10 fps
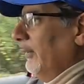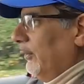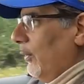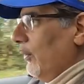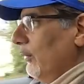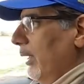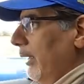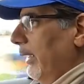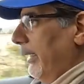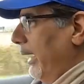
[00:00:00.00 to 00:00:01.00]
So
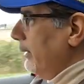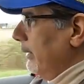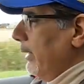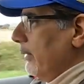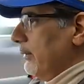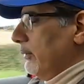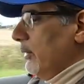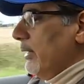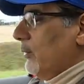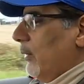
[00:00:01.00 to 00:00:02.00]
again, there it's
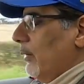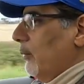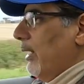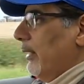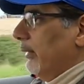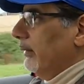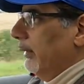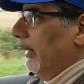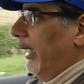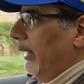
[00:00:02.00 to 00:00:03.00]
doing quite well,
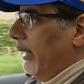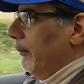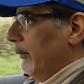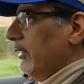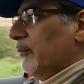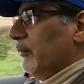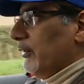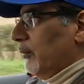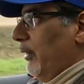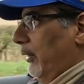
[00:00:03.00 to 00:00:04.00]
and I'm in
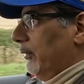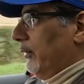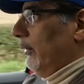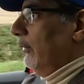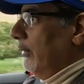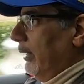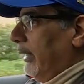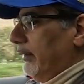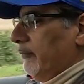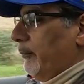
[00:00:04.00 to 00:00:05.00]
sports mode. So I
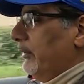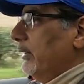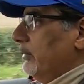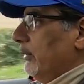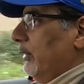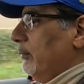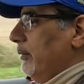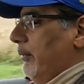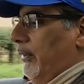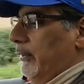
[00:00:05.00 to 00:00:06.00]
guess if I put it into
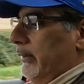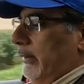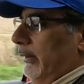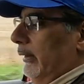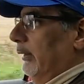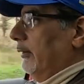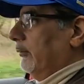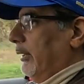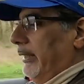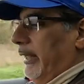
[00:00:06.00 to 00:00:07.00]
economy mode, let's
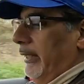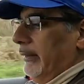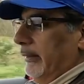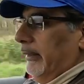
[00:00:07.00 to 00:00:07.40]
try that.